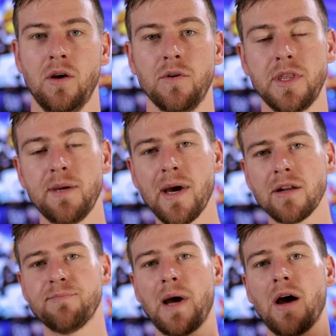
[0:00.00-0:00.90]
With the
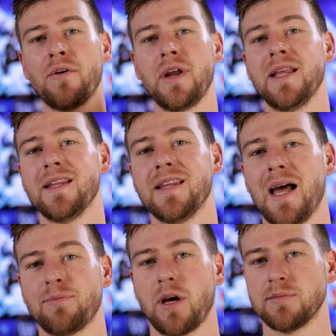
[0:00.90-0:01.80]
amount of power in
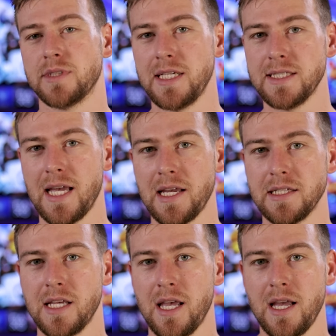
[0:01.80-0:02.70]
laptops these
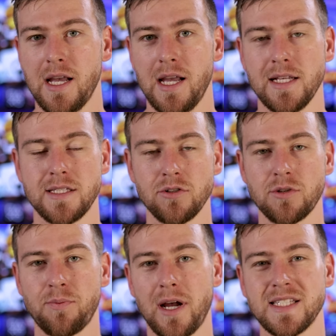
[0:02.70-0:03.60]
days, it's no
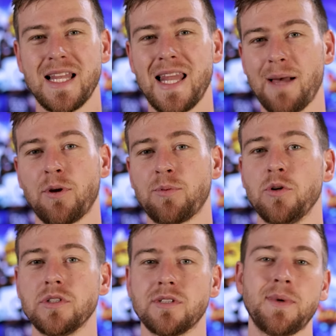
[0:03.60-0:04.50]
surprise that laptop
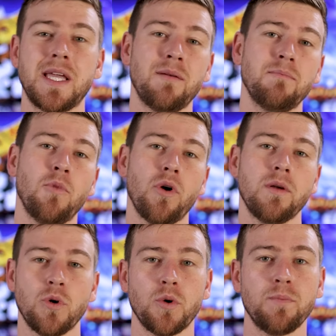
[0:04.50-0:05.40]
coolers have become more
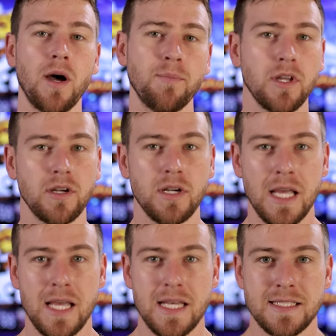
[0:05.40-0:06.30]
and more popular
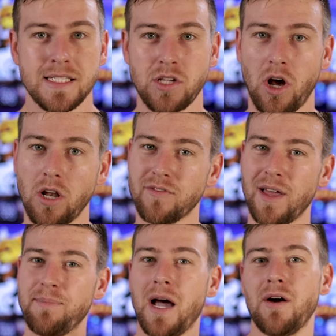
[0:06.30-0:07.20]
since all of
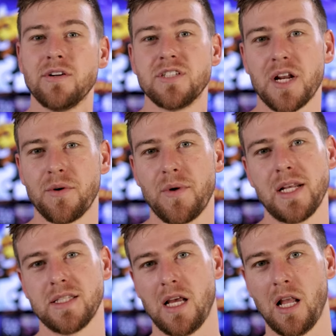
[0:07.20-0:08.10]
that power
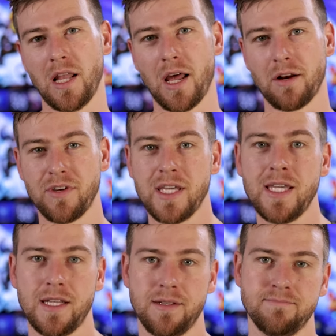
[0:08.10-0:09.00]
generates a lot of
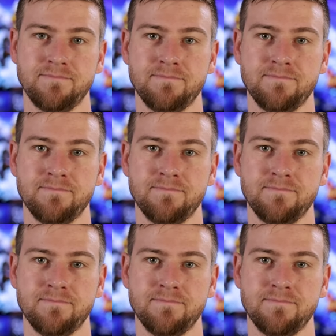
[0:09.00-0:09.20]
heat.